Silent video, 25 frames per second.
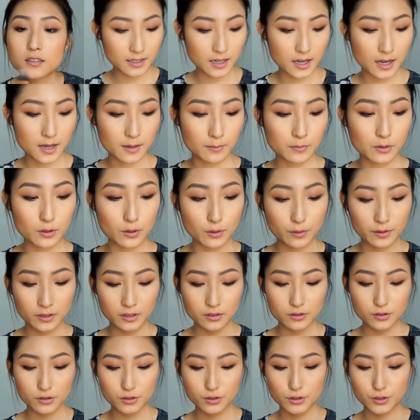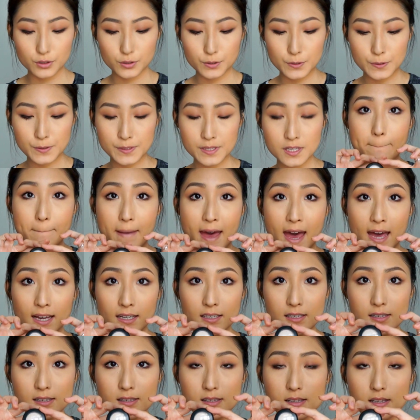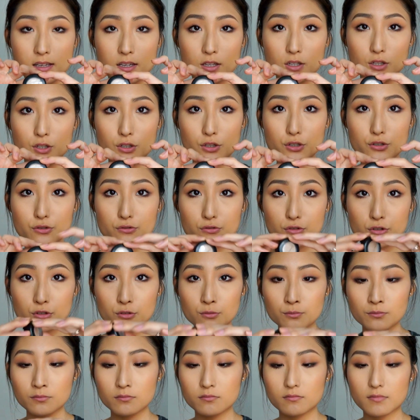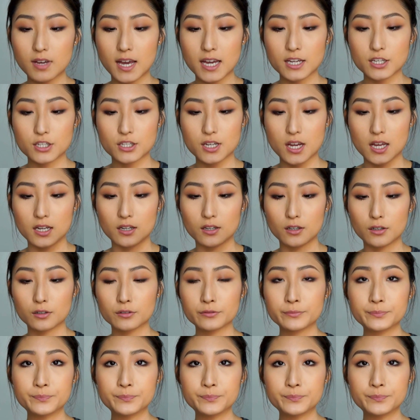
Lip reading: I'm going to use MAC's Shroom eyeshadow,